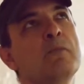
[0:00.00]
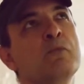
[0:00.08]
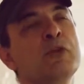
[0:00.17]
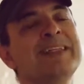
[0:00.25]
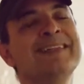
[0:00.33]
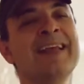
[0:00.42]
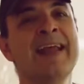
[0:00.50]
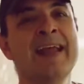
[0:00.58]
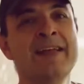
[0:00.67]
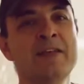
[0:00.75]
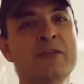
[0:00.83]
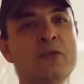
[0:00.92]

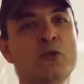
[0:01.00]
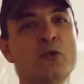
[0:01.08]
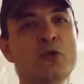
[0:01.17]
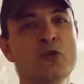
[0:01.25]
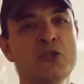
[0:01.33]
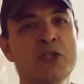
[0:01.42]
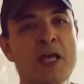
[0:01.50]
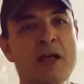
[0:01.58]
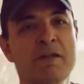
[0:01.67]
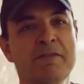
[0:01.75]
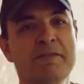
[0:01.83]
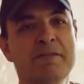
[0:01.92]
pretend to
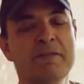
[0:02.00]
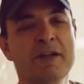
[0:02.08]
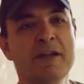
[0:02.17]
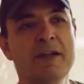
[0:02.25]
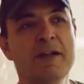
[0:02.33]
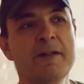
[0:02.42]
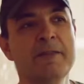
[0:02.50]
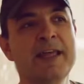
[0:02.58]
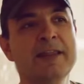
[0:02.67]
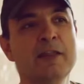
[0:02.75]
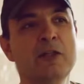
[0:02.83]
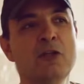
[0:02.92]
yourself
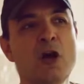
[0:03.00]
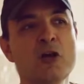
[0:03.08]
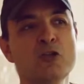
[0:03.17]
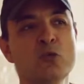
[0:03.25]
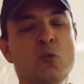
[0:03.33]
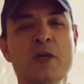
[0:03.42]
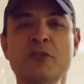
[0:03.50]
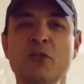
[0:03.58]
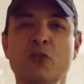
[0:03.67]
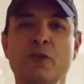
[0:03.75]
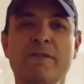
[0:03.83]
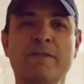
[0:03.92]
that the loss
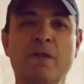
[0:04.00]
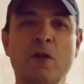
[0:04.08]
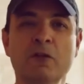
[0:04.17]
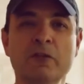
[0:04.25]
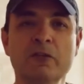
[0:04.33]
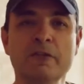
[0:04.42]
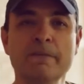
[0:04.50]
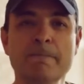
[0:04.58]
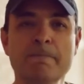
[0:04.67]
wasn't your fault.